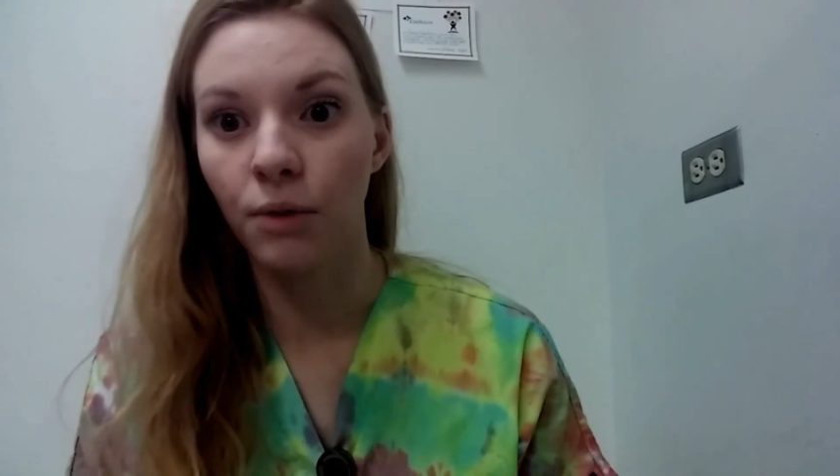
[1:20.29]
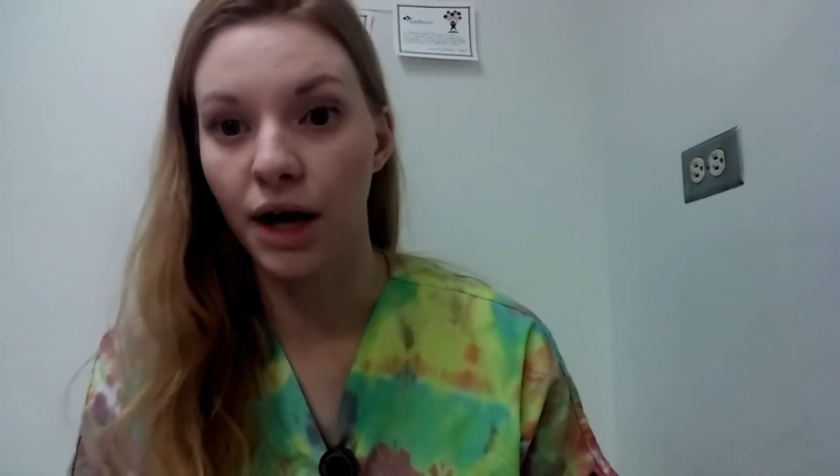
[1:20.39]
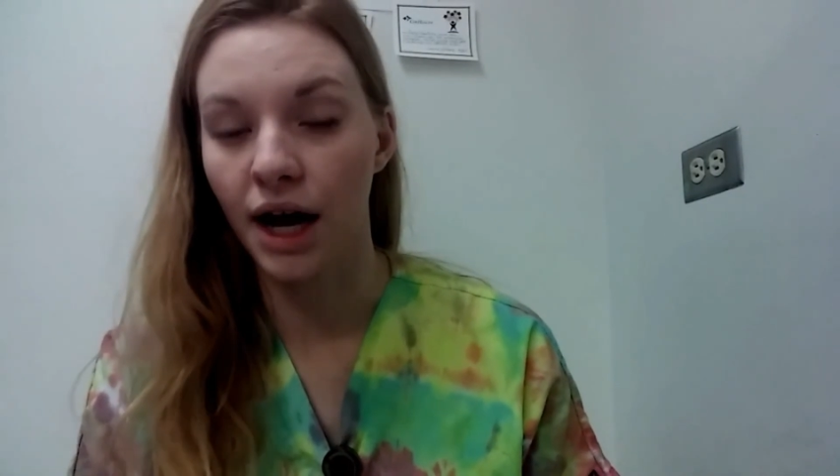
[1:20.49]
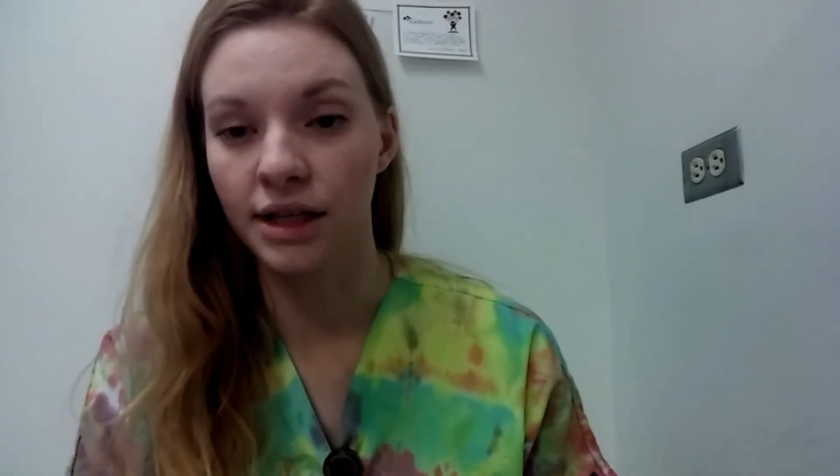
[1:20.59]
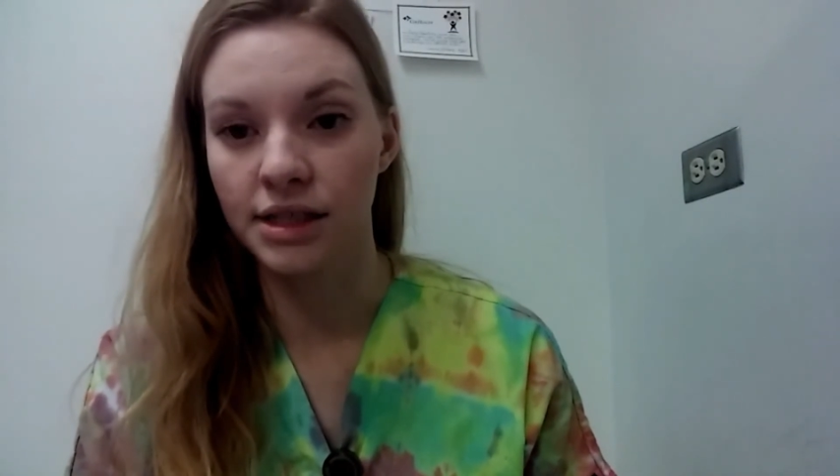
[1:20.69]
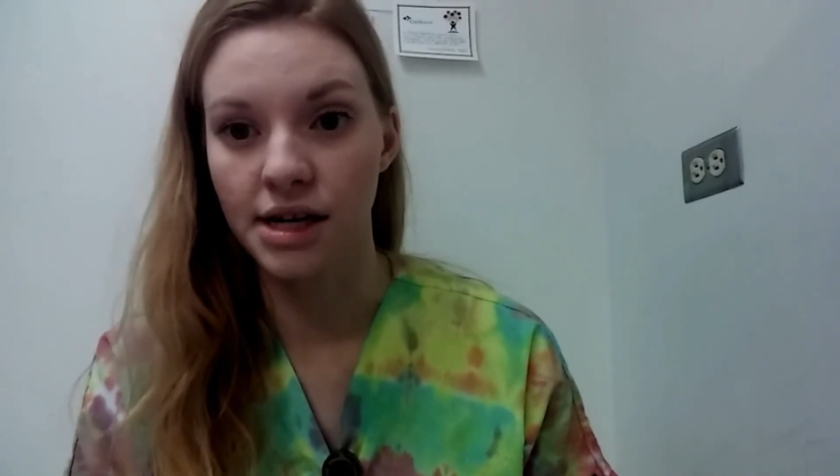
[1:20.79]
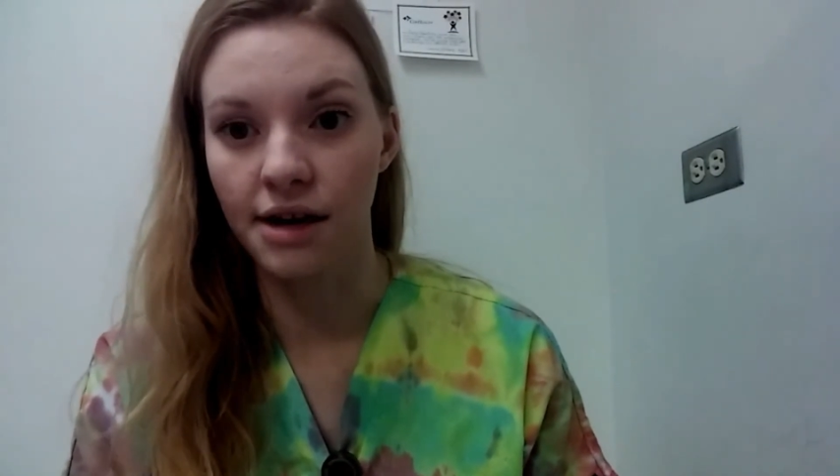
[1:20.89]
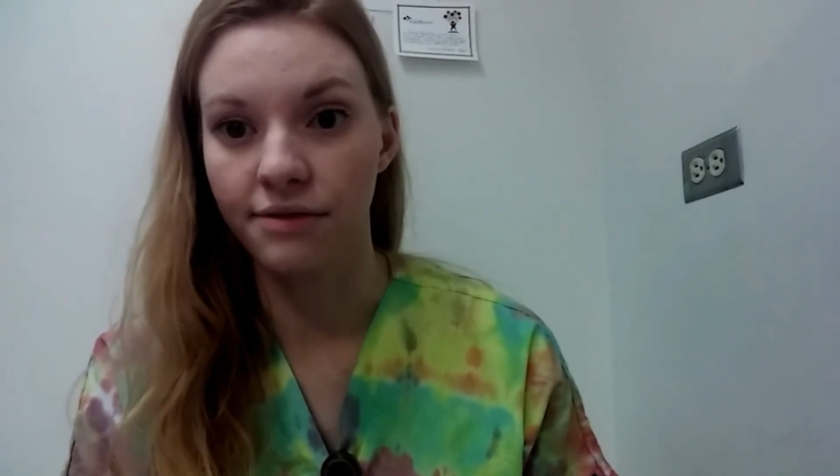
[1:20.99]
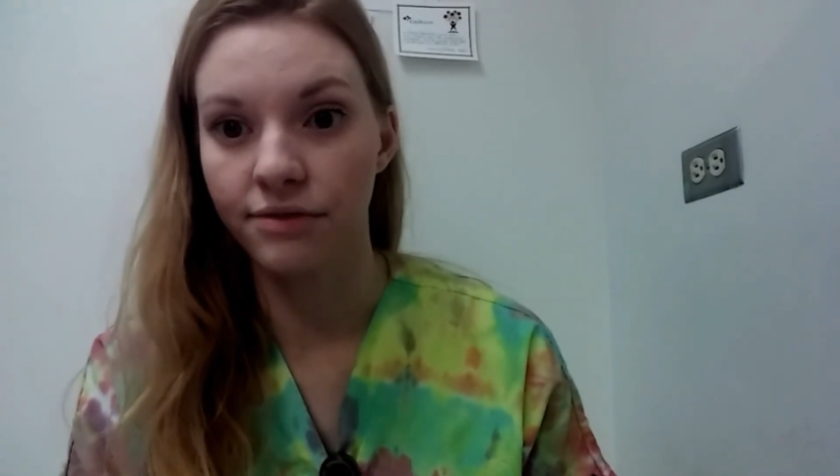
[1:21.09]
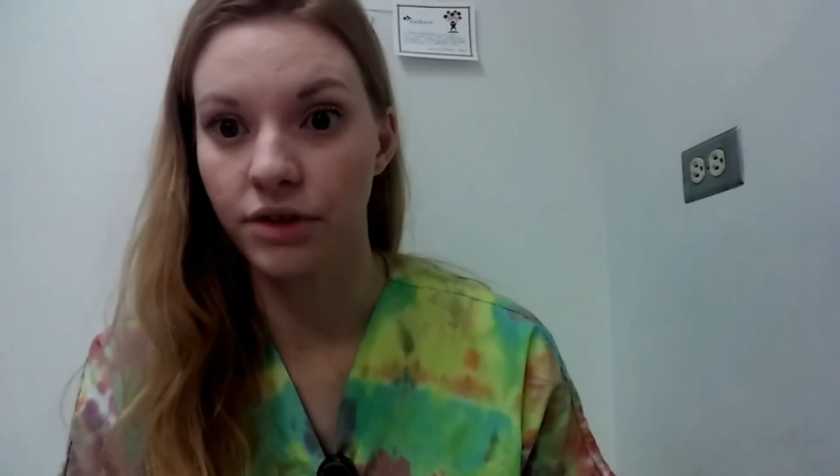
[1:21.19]
what kind of
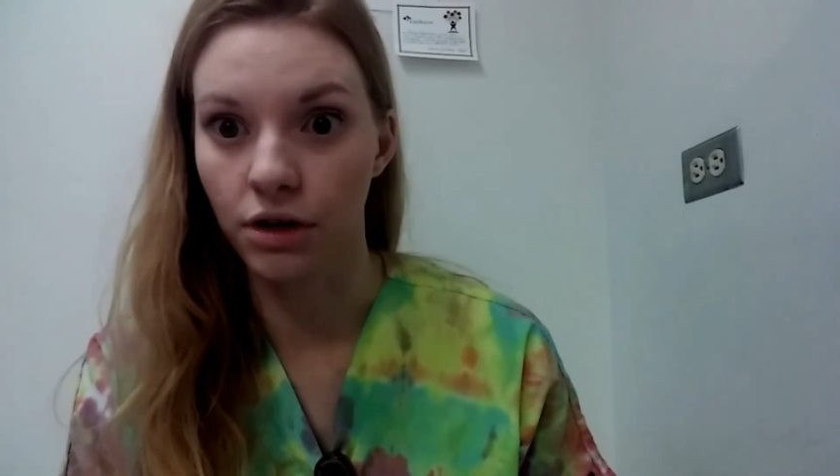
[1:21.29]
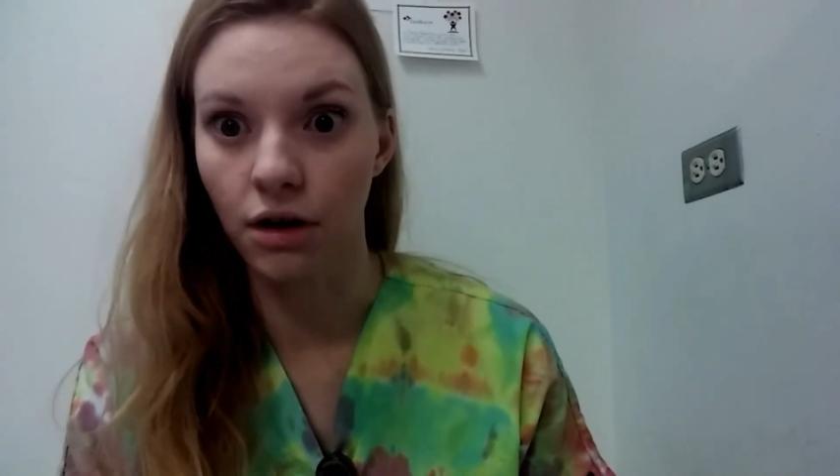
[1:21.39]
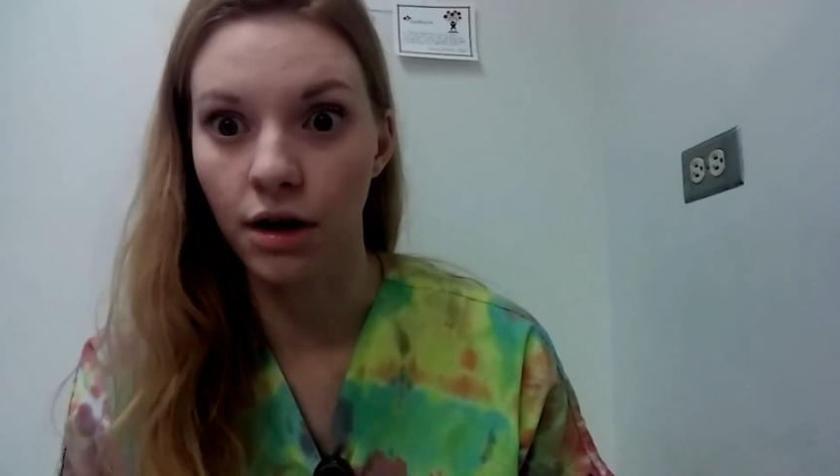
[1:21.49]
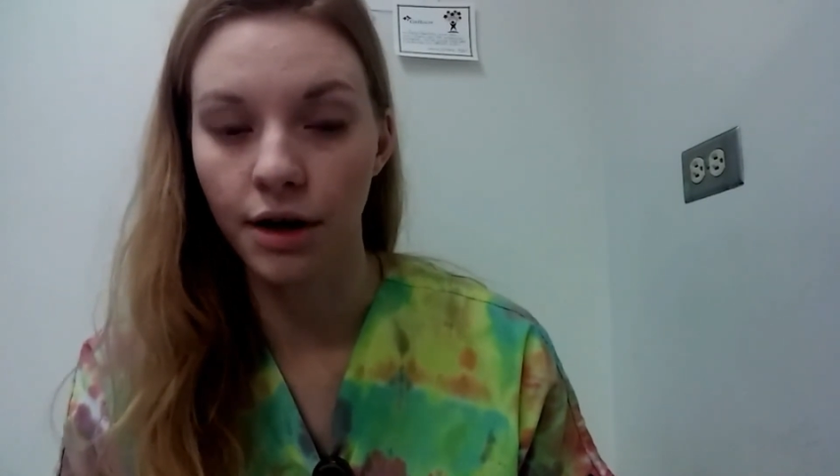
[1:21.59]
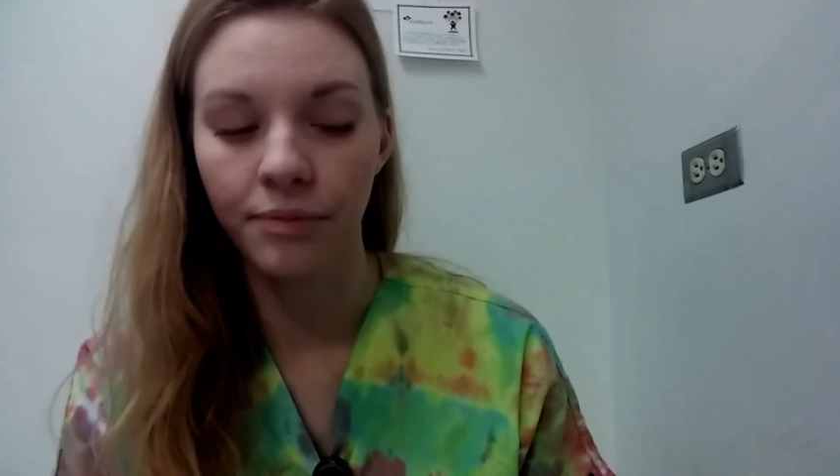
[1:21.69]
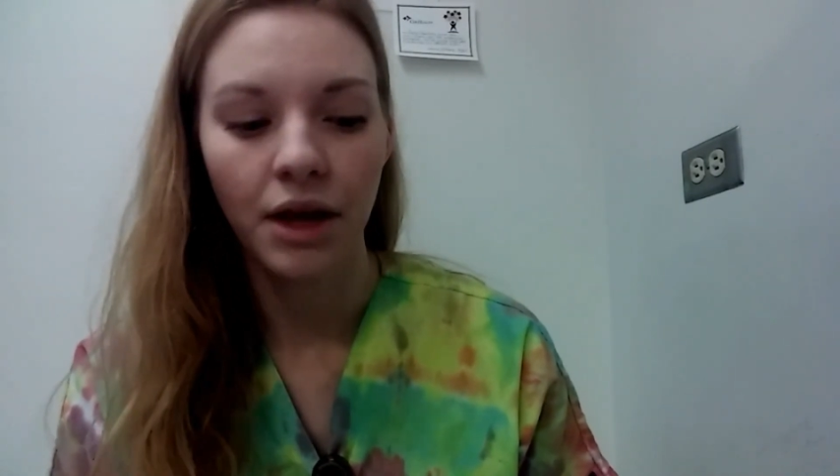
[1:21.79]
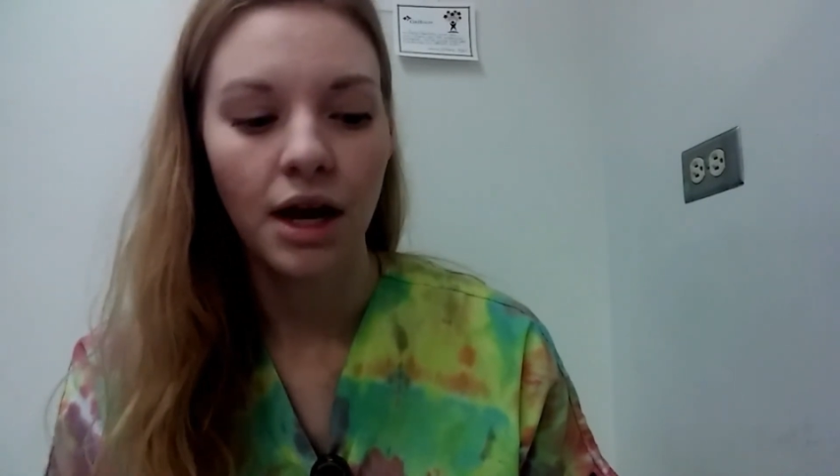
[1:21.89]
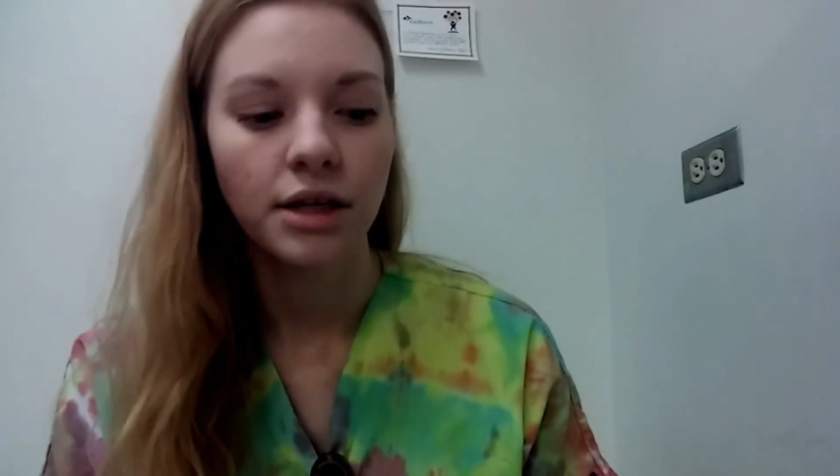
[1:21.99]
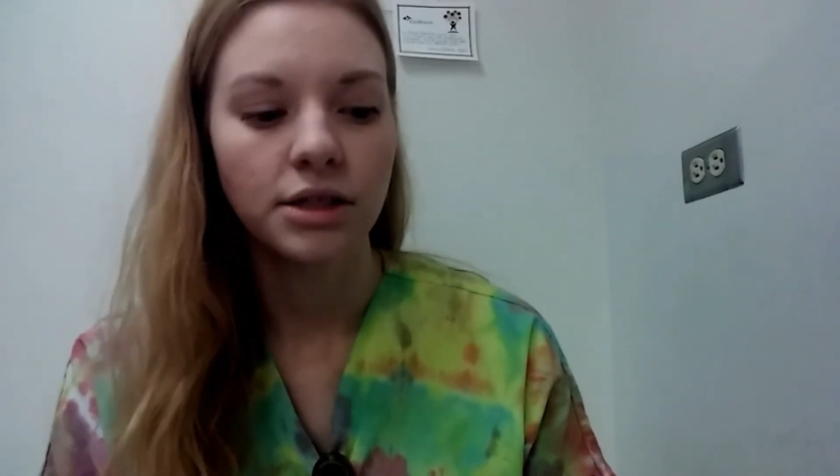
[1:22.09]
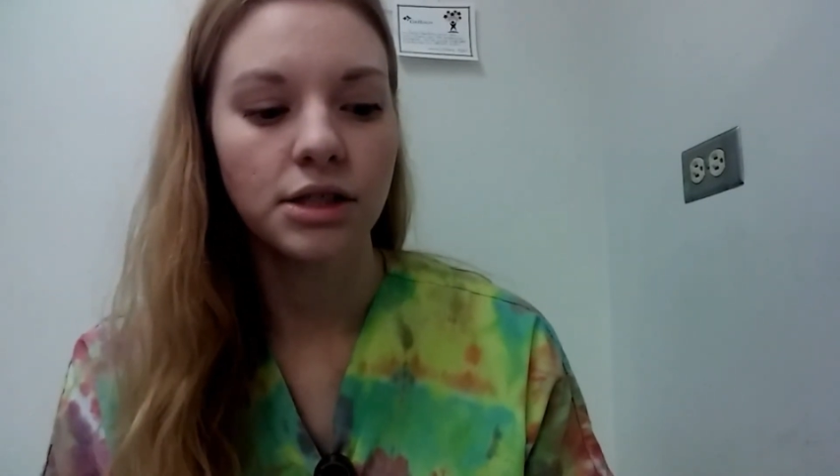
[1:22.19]
stuff you're on.
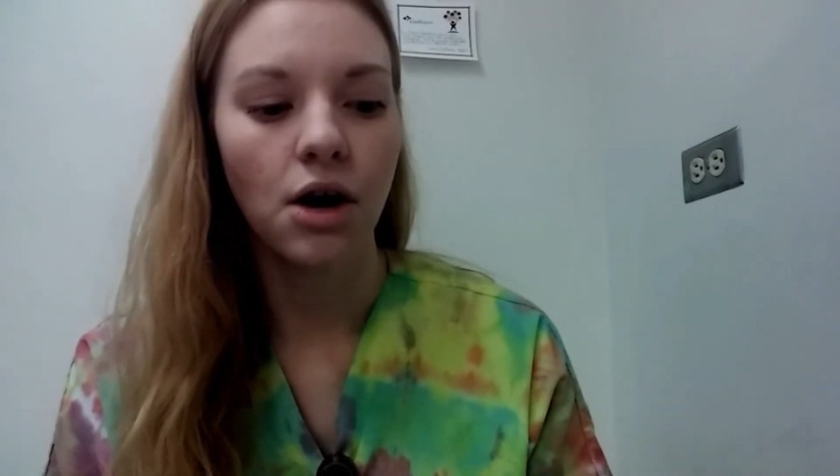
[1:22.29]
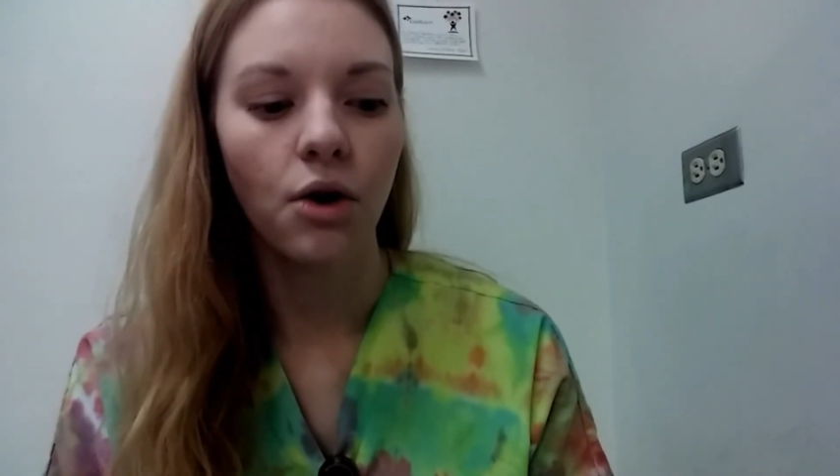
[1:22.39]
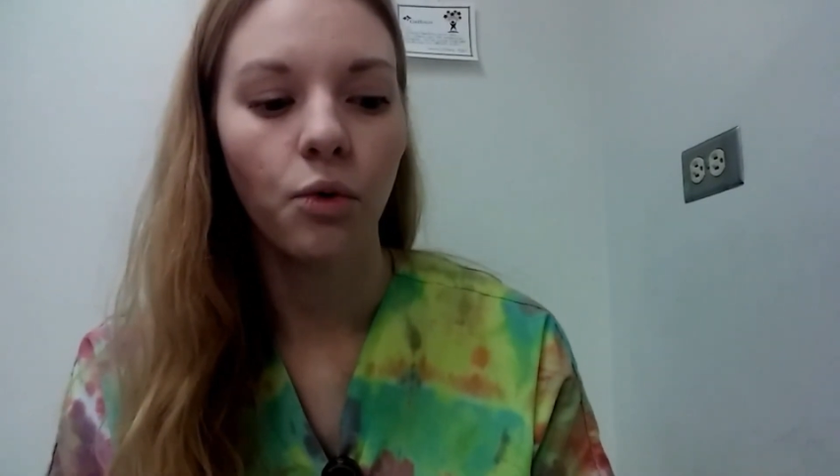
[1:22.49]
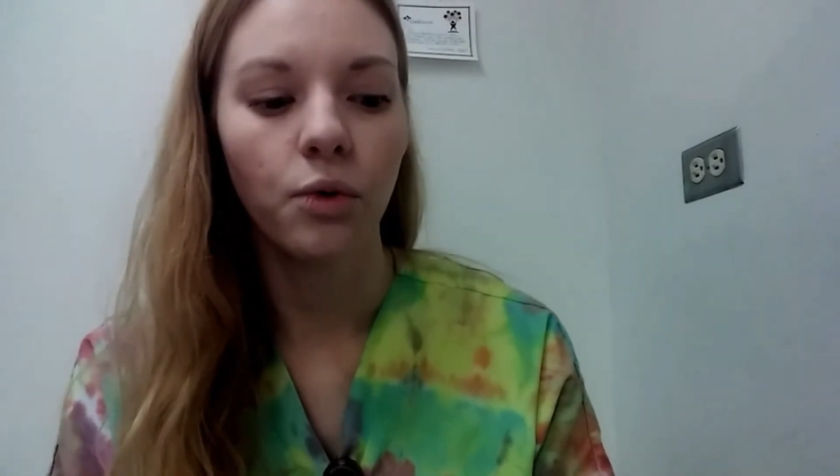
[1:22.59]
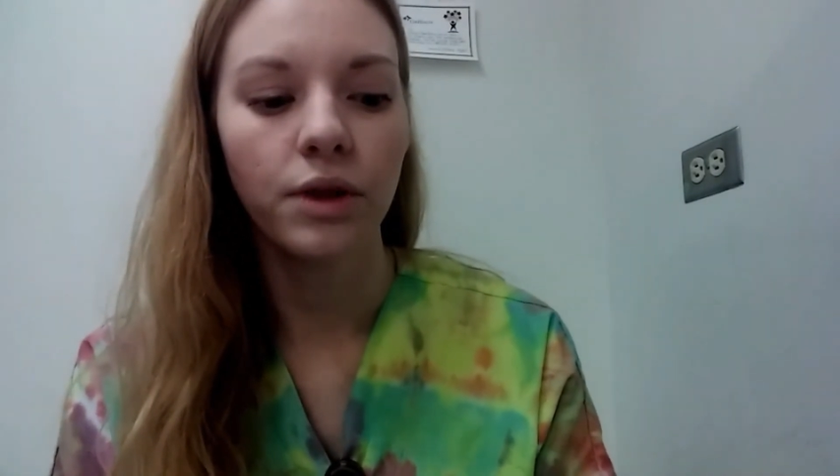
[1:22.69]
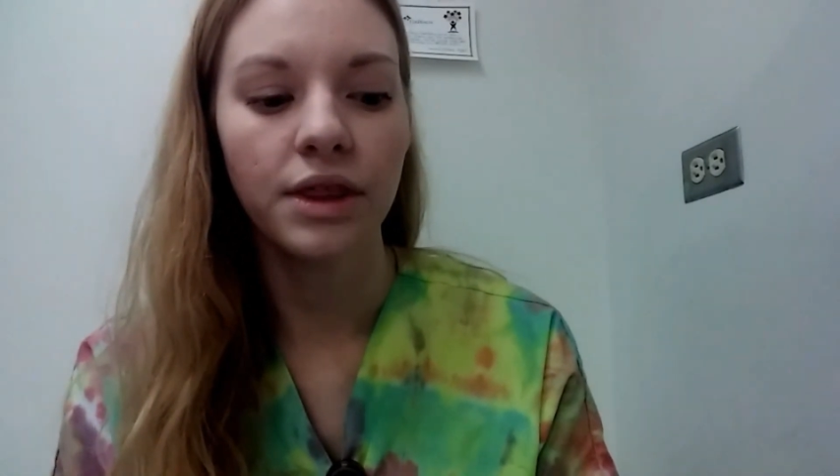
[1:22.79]
So